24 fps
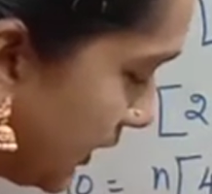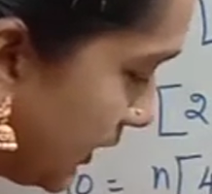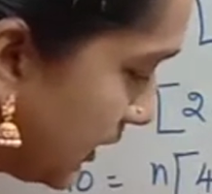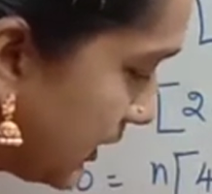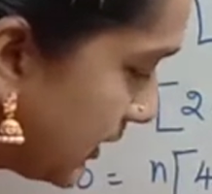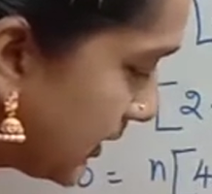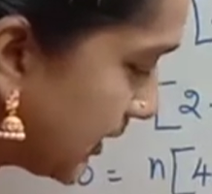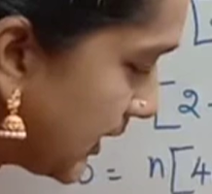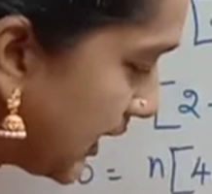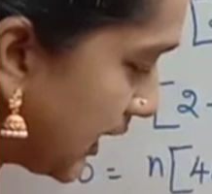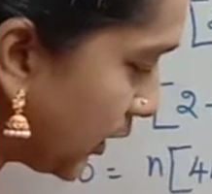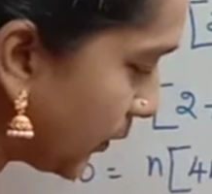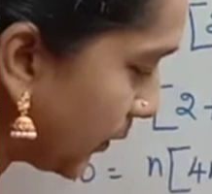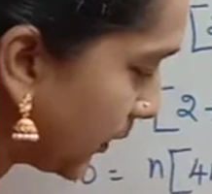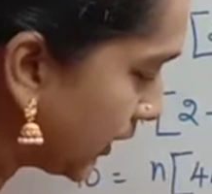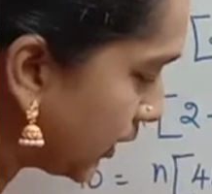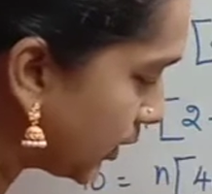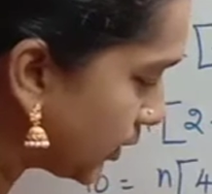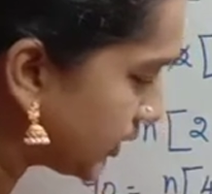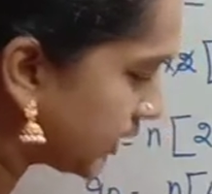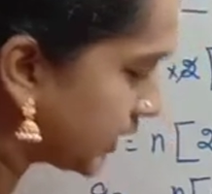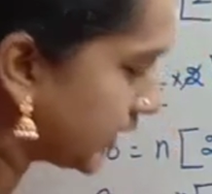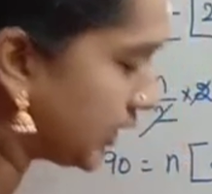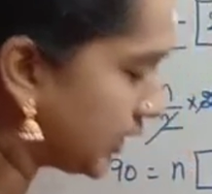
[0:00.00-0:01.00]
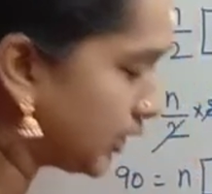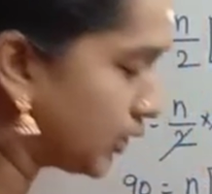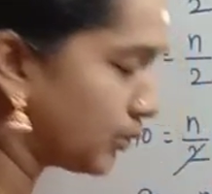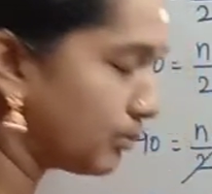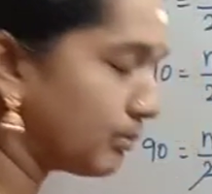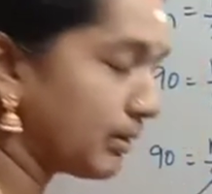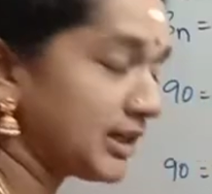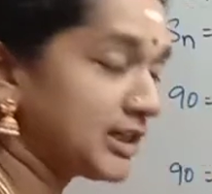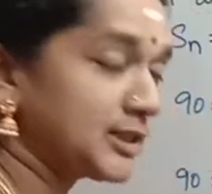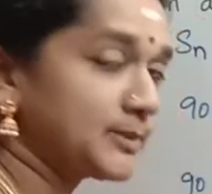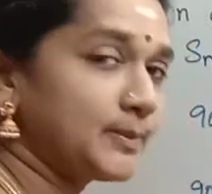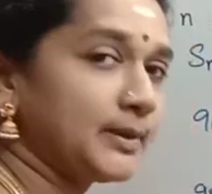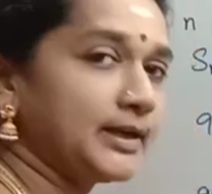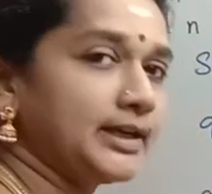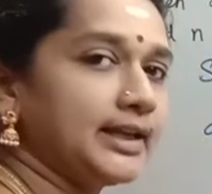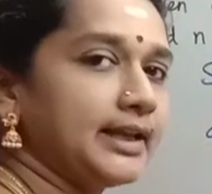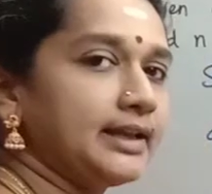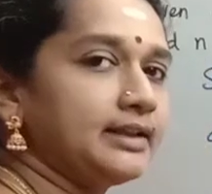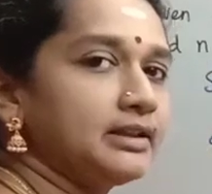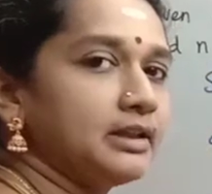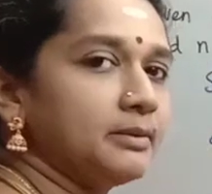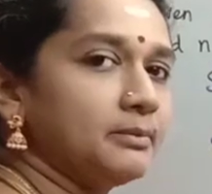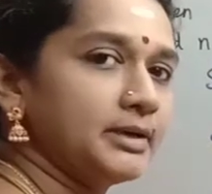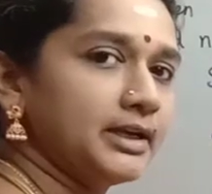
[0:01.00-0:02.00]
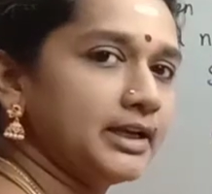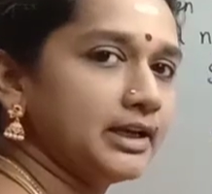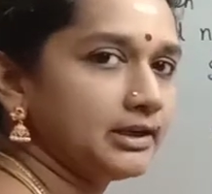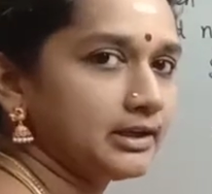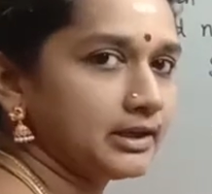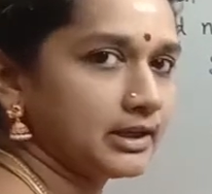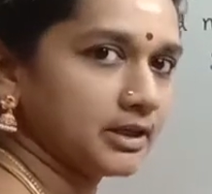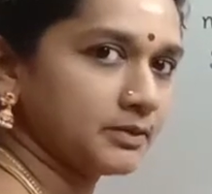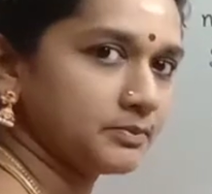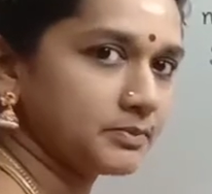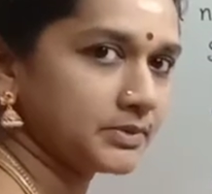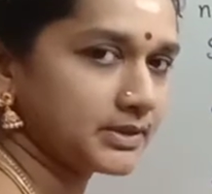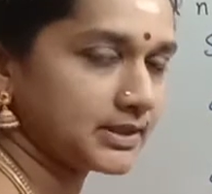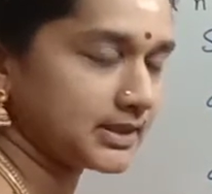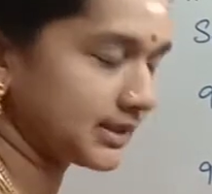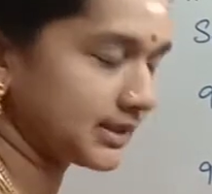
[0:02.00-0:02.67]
is equal to 0 by splitting the middle terms.